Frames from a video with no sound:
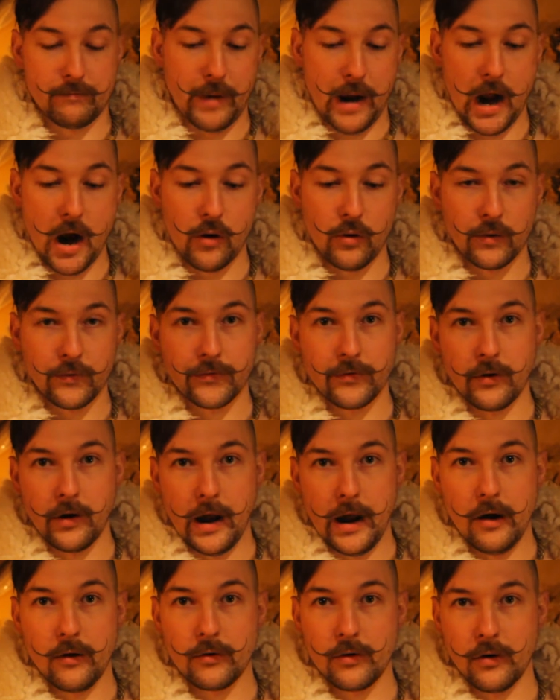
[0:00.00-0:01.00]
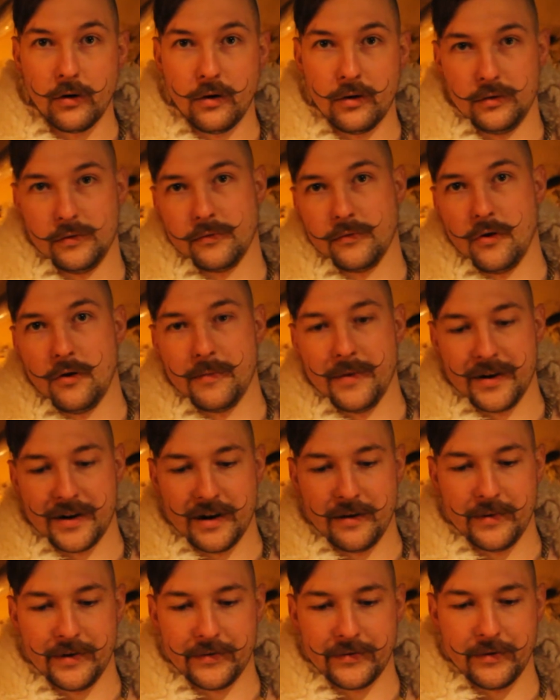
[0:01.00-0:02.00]
powerful alcohol aroma
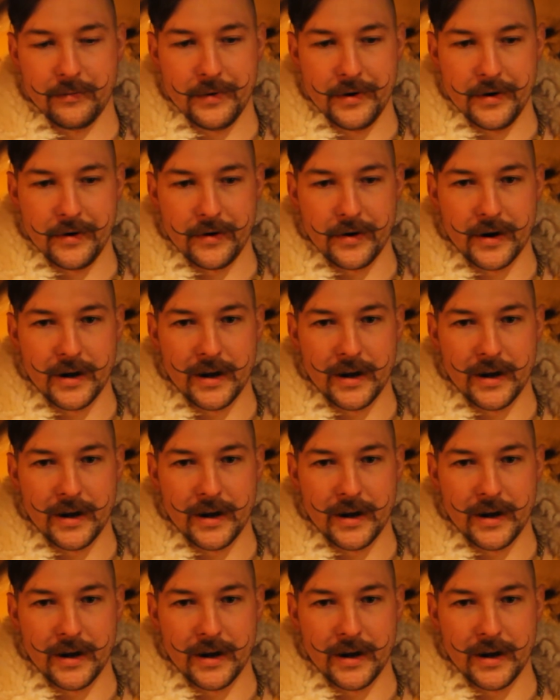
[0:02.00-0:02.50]
coming from here.